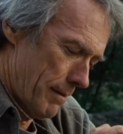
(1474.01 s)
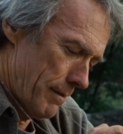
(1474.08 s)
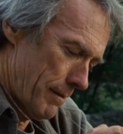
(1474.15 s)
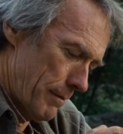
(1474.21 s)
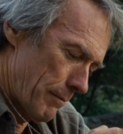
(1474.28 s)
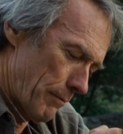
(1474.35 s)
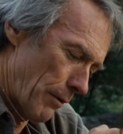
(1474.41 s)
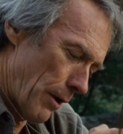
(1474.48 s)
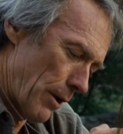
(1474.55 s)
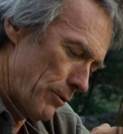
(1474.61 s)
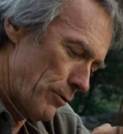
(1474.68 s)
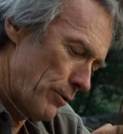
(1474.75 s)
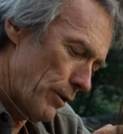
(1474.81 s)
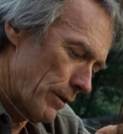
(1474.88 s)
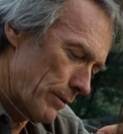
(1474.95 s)
of his acting
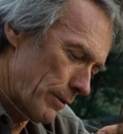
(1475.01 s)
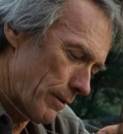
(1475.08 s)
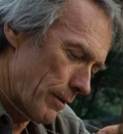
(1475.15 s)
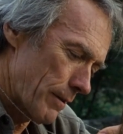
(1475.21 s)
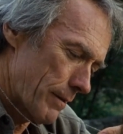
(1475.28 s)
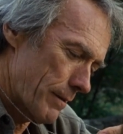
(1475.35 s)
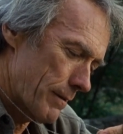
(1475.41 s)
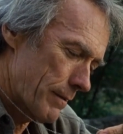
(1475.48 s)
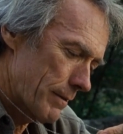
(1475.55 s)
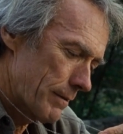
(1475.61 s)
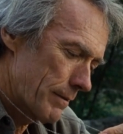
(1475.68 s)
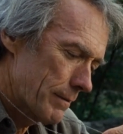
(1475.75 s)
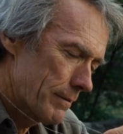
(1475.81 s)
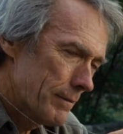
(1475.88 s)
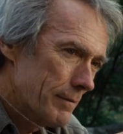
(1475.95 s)
career. The
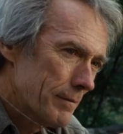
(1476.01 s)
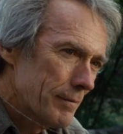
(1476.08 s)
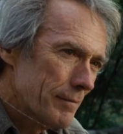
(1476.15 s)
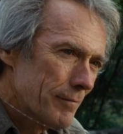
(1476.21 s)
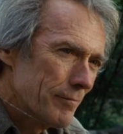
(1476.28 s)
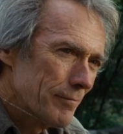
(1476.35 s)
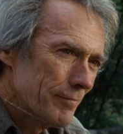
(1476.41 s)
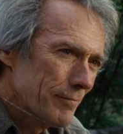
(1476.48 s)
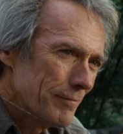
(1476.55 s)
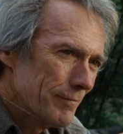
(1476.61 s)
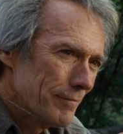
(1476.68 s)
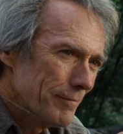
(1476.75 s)
studio was initially